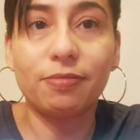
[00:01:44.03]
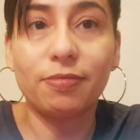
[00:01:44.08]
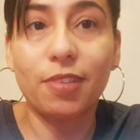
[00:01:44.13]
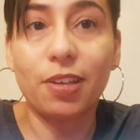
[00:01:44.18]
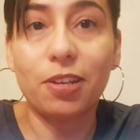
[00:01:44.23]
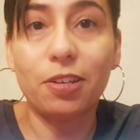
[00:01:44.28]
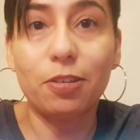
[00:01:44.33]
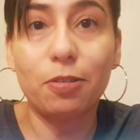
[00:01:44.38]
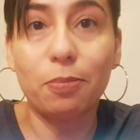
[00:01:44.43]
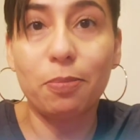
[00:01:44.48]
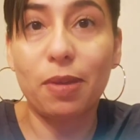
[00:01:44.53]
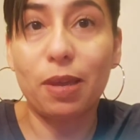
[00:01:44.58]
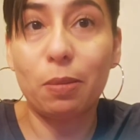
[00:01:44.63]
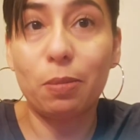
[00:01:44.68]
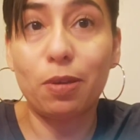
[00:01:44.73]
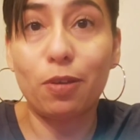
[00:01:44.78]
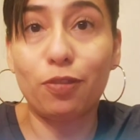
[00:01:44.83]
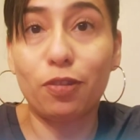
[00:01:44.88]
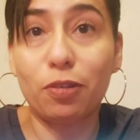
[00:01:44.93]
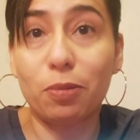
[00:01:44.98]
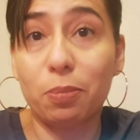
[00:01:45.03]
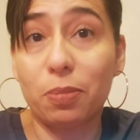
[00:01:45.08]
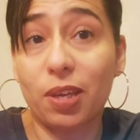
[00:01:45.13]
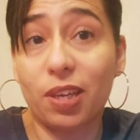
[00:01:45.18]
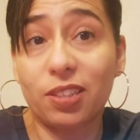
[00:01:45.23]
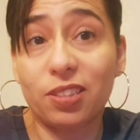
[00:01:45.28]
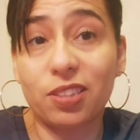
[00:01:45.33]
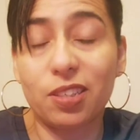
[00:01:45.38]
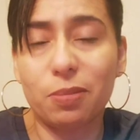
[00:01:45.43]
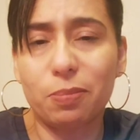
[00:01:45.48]
don't know, maybe if you
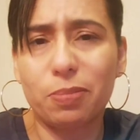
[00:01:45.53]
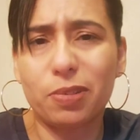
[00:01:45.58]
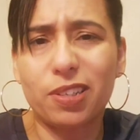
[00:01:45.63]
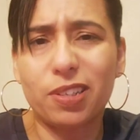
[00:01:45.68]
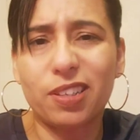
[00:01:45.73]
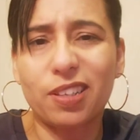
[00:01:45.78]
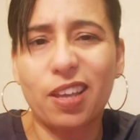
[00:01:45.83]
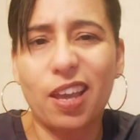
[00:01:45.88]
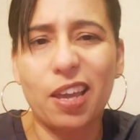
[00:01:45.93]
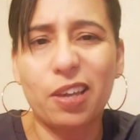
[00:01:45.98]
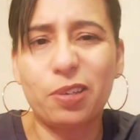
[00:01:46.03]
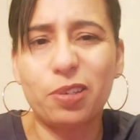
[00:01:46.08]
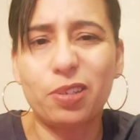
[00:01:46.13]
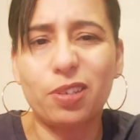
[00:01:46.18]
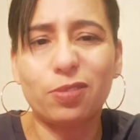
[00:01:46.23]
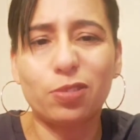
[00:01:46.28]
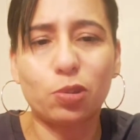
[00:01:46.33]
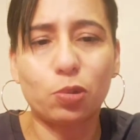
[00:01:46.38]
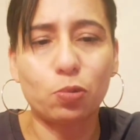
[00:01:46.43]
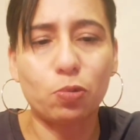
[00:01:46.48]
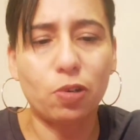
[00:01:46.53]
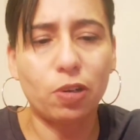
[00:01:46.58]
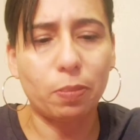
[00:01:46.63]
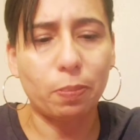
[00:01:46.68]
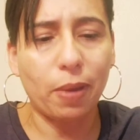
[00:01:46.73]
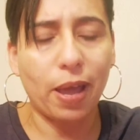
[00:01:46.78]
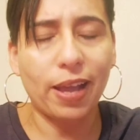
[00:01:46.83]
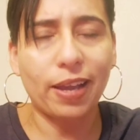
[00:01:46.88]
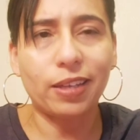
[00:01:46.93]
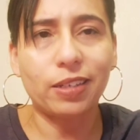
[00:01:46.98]
mix it, but I could have
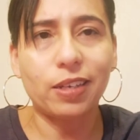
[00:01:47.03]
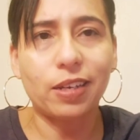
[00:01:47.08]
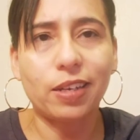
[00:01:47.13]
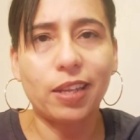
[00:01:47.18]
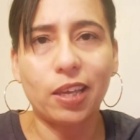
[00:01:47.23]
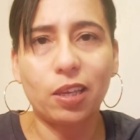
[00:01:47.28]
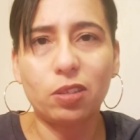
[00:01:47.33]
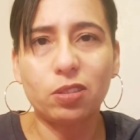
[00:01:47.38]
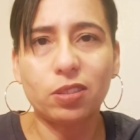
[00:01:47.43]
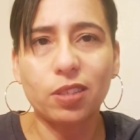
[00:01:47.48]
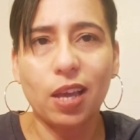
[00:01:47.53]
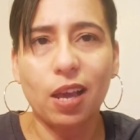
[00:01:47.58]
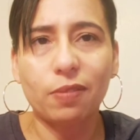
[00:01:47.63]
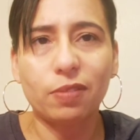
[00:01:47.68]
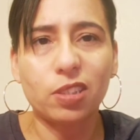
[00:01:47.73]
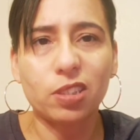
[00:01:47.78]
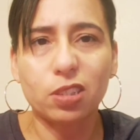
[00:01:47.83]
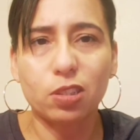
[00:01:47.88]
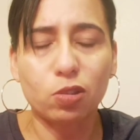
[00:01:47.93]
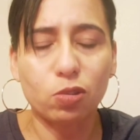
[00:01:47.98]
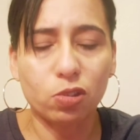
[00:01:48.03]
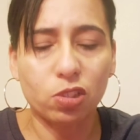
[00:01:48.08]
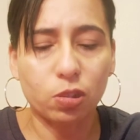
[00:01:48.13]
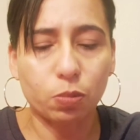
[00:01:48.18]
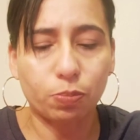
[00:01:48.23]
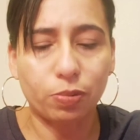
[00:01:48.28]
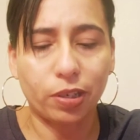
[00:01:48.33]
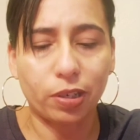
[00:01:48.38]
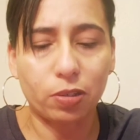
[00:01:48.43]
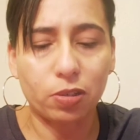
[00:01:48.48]
sworn back in the day it used to have these little
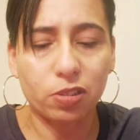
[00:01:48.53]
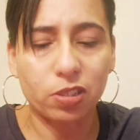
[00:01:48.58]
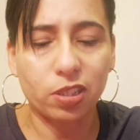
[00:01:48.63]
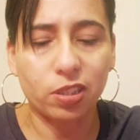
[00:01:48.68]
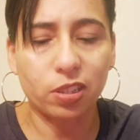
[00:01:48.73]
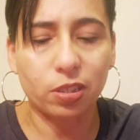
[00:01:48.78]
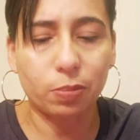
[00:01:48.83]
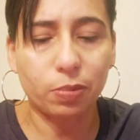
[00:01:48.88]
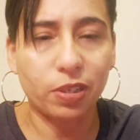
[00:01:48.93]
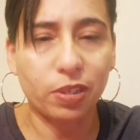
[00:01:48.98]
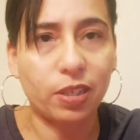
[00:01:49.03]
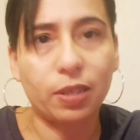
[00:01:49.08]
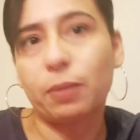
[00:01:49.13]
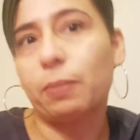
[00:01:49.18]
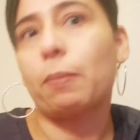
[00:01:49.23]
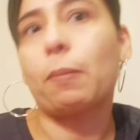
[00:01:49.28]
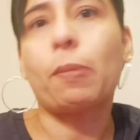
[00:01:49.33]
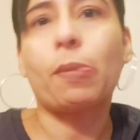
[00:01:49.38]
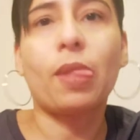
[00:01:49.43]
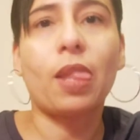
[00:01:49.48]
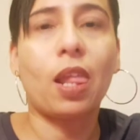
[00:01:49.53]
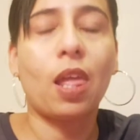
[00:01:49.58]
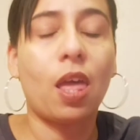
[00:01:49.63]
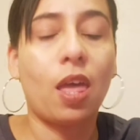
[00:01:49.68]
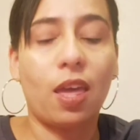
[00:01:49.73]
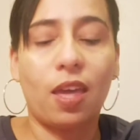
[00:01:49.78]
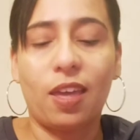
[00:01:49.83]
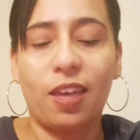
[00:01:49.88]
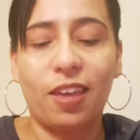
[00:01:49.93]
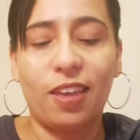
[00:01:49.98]
sprinkles in there, but
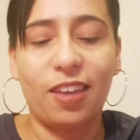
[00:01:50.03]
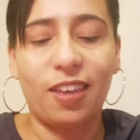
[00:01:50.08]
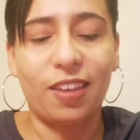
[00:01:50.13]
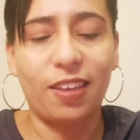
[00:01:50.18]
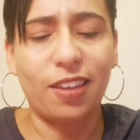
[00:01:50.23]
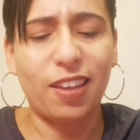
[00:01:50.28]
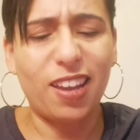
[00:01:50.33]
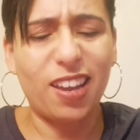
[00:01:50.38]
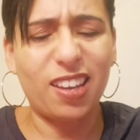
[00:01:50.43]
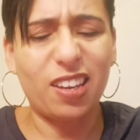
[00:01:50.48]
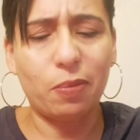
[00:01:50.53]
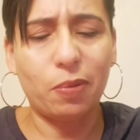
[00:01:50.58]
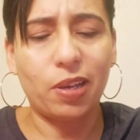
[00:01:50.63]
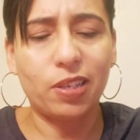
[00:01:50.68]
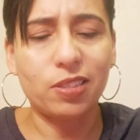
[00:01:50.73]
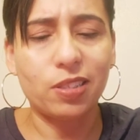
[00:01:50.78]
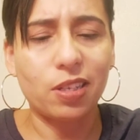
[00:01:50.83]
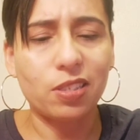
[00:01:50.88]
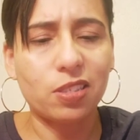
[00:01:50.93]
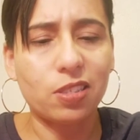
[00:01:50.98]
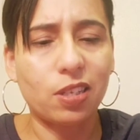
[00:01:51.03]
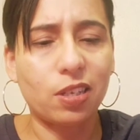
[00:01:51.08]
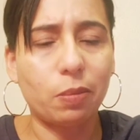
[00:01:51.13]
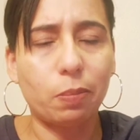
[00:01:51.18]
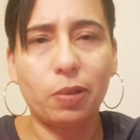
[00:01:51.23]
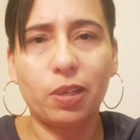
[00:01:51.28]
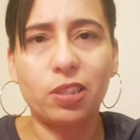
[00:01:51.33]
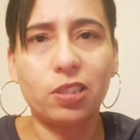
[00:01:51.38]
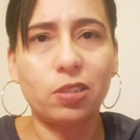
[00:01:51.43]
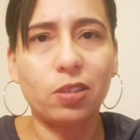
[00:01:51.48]
anyways, that's not
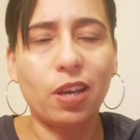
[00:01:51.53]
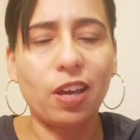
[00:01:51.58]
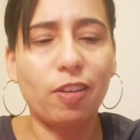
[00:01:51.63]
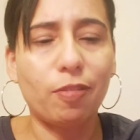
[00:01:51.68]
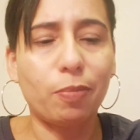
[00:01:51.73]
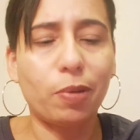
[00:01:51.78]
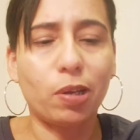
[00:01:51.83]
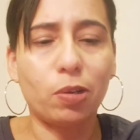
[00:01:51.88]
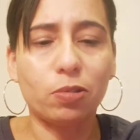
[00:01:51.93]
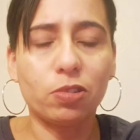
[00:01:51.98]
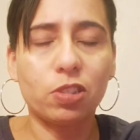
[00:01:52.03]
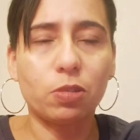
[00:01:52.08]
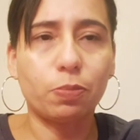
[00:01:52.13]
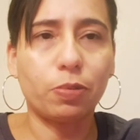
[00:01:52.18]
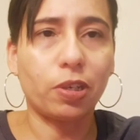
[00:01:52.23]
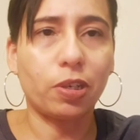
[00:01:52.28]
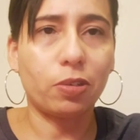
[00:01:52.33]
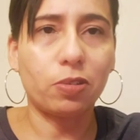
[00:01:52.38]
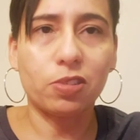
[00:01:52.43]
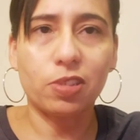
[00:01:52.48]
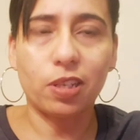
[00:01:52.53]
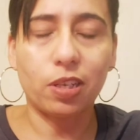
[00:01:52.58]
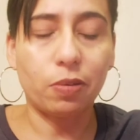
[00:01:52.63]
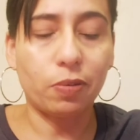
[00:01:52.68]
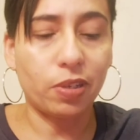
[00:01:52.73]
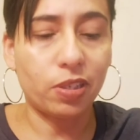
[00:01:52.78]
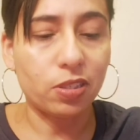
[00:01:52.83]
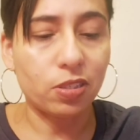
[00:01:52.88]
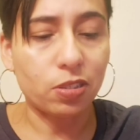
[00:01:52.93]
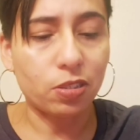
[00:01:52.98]
a big deal. I have my own sprinkles
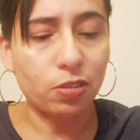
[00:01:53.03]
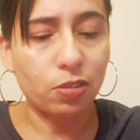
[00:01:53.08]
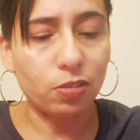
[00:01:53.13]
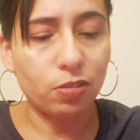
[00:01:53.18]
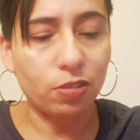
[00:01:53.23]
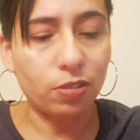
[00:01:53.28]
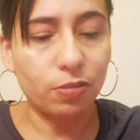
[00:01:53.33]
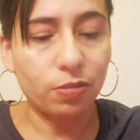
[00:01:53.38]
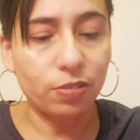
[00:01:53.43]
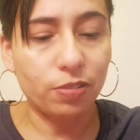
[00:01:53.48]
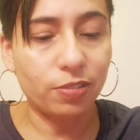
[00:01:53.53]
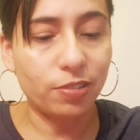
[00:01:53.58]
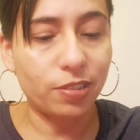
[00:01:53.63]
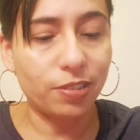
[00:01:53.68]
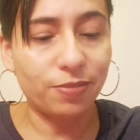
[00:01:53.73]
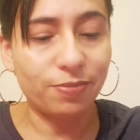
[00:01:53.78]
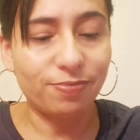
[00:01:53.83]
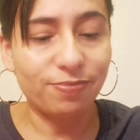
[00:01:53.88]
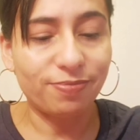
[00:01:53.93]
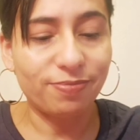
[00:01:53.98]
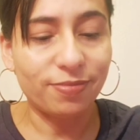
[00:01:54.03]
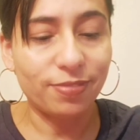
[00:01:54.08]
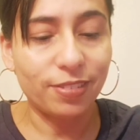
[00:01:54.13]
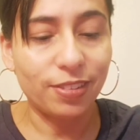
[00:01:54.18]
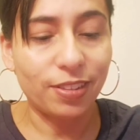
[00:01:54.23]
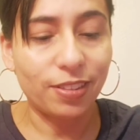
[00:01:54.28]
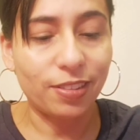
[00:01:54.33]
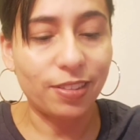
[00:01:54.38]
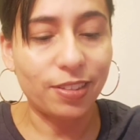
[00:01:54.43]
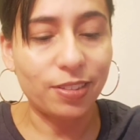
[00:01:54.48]
anyways, so, well,
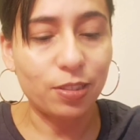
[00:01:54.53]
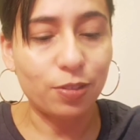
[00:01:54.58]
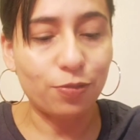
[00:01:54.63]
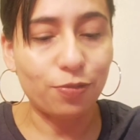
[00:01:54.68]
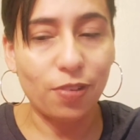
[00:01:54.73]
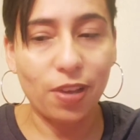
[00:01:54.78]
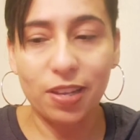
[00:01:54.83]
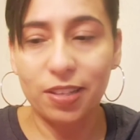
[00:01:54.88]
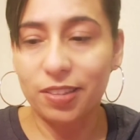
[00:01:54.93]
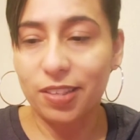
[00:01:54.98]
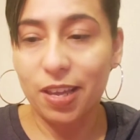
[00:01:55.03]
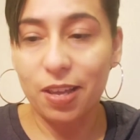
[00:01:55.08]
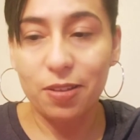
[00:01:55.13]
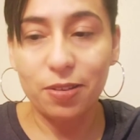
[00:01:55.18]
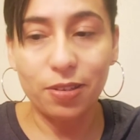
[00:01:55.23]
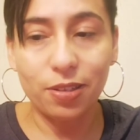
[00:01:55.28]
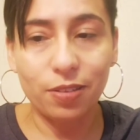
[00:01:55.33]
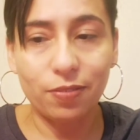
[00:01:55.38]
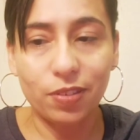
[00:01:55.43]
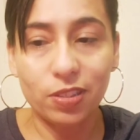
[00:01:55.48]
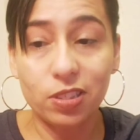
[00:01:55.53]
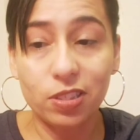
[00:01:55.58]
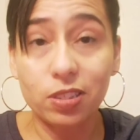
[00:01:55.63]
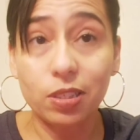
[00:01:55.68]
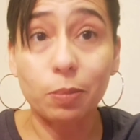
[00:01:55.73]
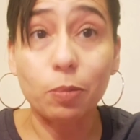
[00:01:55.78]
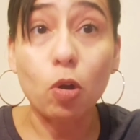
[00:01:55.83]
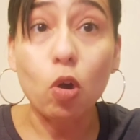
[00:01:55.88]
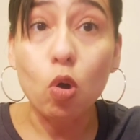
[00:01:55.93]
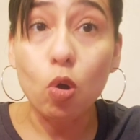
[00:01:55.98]
let's find out if it's
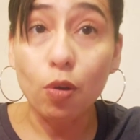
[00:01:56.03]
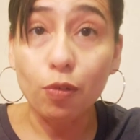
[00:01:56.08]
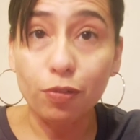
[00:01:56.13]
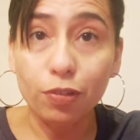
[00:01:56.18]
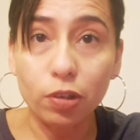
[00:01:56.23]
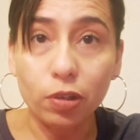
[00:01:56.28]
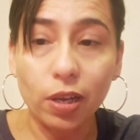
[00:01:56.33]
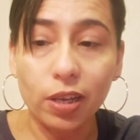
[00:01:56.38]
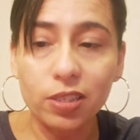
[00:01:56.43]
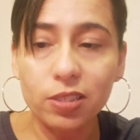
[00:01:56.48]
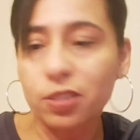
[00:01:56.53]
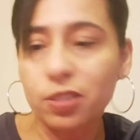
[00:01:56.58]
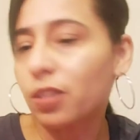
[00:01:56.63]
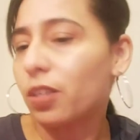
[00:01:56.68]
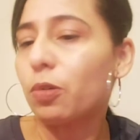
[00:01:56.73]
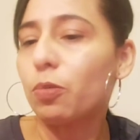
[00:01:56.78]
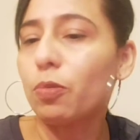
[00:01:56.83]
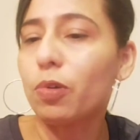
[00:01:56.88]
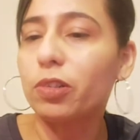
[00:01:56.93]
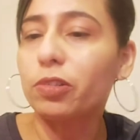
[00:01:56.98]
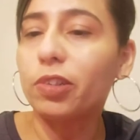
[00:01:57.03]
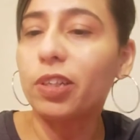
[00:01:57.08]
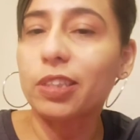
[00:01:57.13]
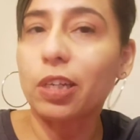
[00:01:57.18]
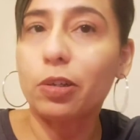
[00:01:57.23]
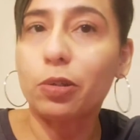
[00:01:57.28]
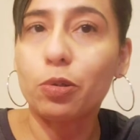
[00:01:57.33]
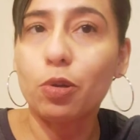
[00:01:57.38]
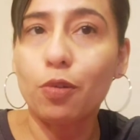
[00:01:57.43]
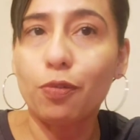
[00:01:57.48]
the same. Oh, if you guys are wondering,
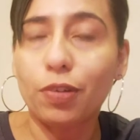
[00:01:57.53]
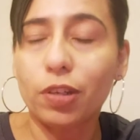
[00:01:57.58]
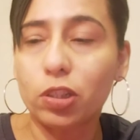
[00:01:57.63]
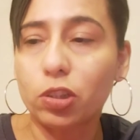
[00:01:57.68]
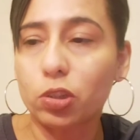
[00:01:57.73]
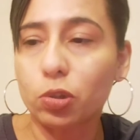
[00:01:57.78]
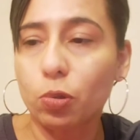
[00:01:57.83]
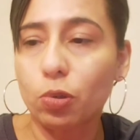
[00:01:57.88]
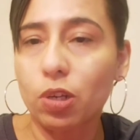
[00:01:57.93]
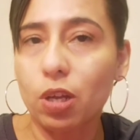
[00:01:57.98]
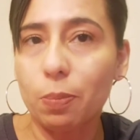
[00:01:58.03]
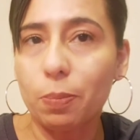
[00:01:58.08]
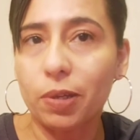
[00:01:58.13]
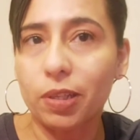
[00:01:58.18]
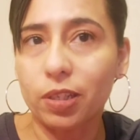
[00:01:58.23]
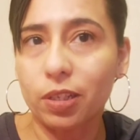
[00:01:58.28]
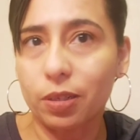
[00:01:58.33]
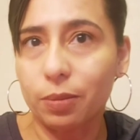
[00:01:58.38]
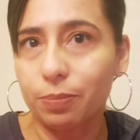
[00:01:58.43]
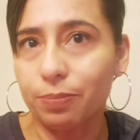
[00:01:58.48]
because I don't know if it showed up in,